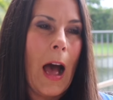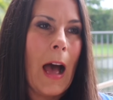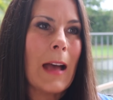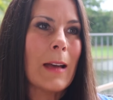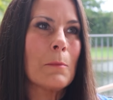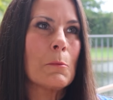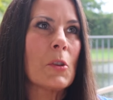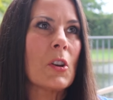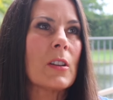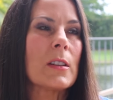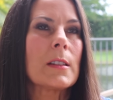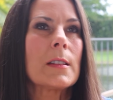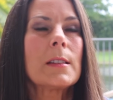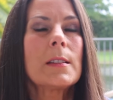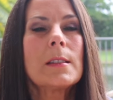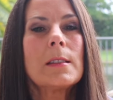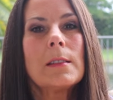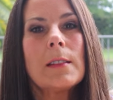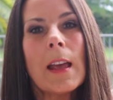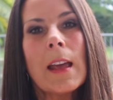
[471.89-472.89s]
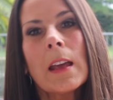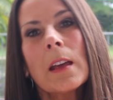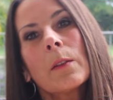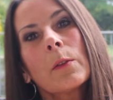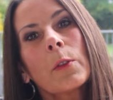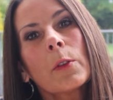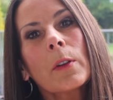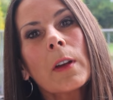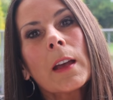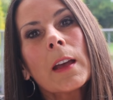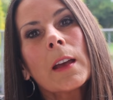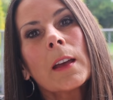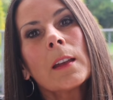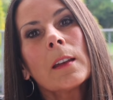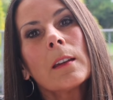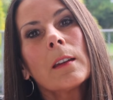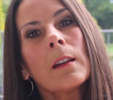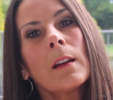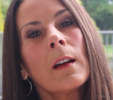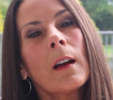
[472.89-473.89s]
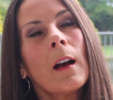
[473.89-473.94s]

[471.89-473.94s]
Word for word: I'm going to savor it.